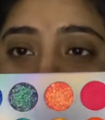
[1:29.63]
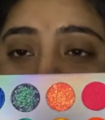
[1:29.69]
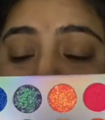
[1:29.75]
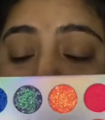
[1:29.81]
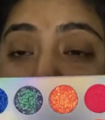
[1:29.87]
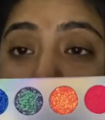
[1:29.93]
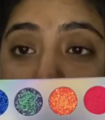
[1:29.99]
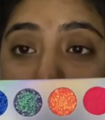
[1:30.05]

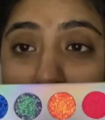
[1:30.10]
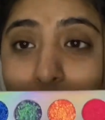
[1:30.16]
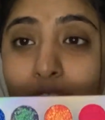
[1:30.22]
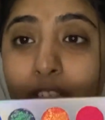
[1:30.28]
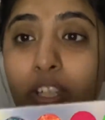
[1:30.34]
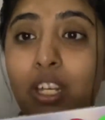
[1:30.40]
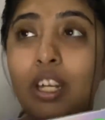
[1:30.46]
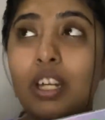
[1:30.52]
I love it.
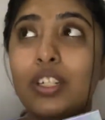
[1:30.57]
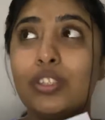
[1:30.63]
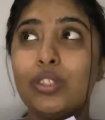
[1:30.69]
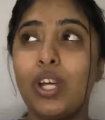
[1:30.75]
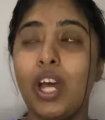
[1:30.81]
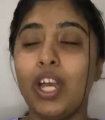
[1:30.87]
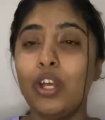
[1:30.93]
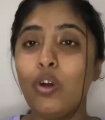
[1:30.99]

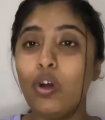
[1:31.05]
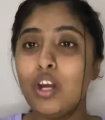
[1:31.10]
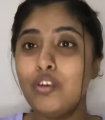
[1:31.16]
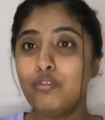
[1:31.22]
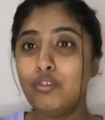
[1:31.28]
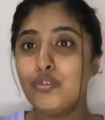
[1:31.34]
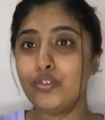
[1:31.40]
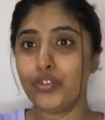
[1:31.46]
So I got it
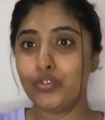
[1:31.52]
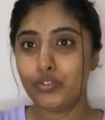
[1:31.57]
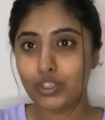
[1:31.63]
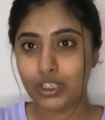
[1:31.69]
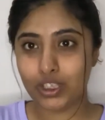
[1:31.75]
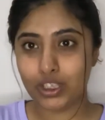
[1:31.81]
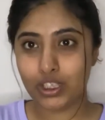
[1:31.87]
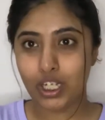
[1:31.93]
for
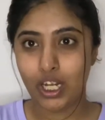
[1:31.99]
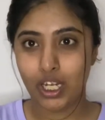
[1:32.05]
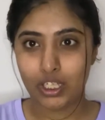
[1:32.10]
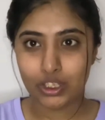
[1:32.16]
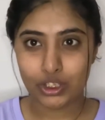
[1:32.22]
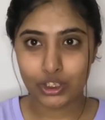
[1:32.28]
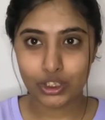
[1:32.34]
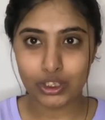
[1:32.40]

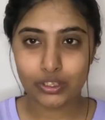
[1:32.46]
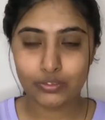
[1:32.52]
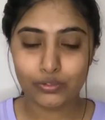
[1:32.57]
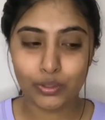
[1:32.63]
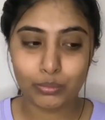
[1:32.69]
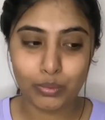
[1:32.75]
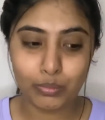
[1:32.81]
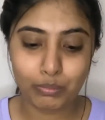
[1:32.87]
1500
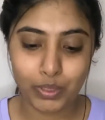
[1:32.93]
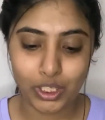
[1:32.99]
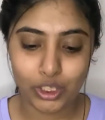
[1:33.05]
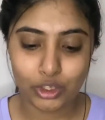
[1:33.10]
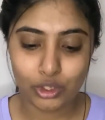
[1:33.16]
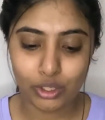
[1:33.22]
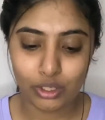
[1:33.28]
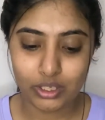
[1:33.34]
from a
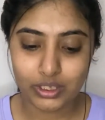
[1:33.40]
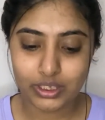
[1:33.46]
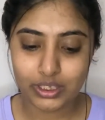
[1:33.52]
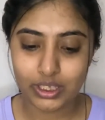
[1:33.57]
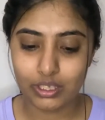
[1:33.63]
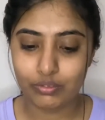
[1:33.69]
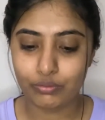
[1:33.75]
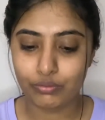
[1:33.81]
page called
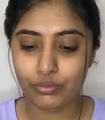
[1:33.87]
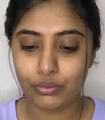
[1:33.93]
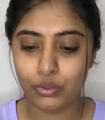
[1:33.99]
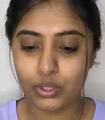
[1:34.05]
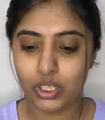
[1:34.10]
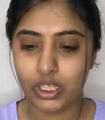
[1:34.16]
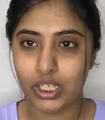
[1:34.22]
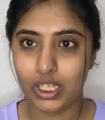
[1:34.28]

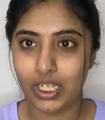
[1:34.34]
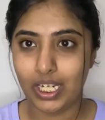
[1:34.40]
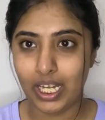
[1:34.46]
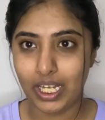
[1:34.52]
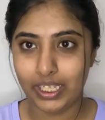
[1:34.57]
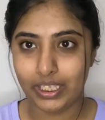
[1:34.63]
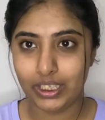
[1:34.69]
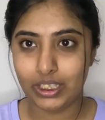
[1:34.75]

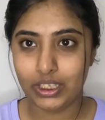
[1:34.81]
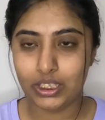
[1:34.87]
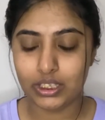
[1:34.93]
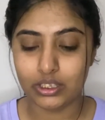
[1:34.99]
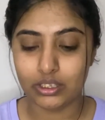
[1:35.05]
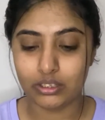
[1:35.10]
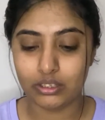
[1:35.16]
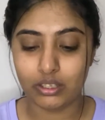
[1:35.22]
SkinFood9.
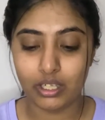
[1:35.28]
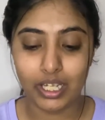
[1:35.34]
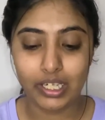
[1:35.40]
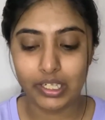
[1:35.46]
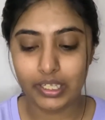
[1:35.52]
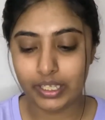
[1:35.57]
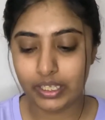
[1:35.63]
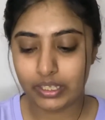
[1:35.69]
I'll
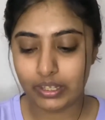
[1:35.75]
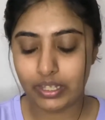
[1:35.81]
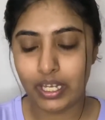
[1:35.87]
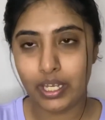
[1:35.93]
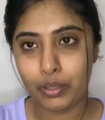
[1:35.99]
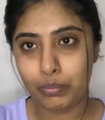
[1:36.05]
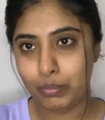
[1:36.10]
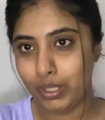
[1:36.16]
link
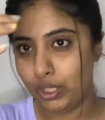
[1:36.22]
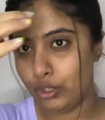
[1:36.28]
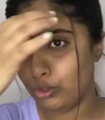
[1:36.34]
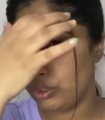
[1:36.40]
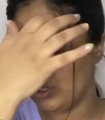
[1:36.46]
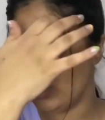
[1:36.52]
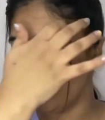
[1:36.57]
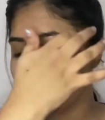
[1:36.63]
their page
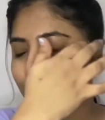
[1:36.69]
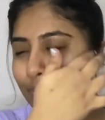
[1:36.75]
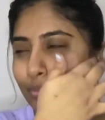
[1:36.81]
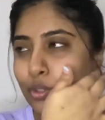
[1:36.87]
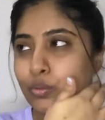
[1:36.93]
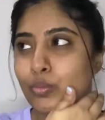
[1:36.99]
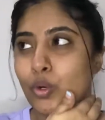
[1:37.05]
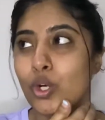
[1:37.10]
in the
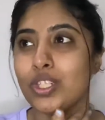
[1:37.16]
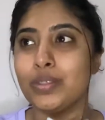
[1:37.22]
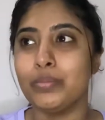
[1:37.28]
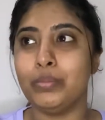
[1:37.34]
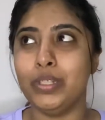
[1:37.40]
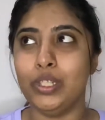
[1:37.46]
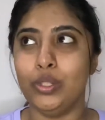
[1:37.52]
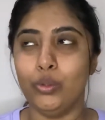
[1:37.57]
description box
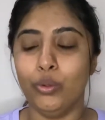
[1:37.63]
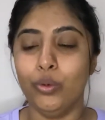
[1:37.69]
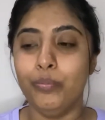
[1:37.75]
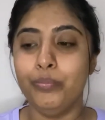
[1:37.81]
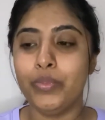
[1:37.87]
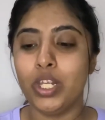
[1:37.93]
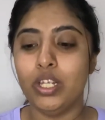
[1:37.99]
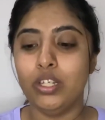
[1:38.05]
below.
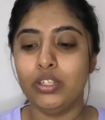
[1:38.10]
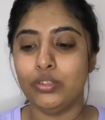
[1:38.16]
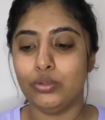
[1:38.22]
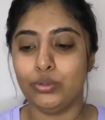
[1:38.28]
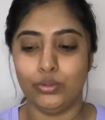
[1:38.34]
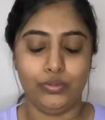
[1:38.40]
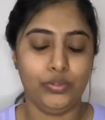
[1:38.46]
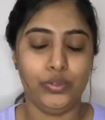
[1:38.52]

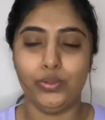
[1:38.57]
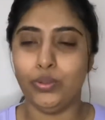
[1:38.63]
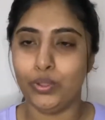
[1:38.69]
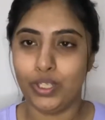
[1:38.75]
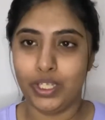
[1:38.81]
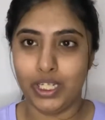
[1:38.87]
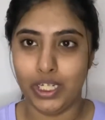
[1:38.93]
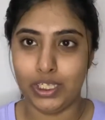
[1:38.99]
So if you
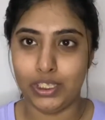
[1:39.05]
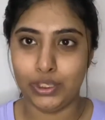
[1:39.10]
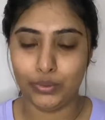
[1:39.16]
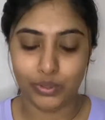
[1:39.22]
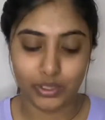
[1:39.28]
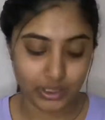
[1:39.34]
want to get, you can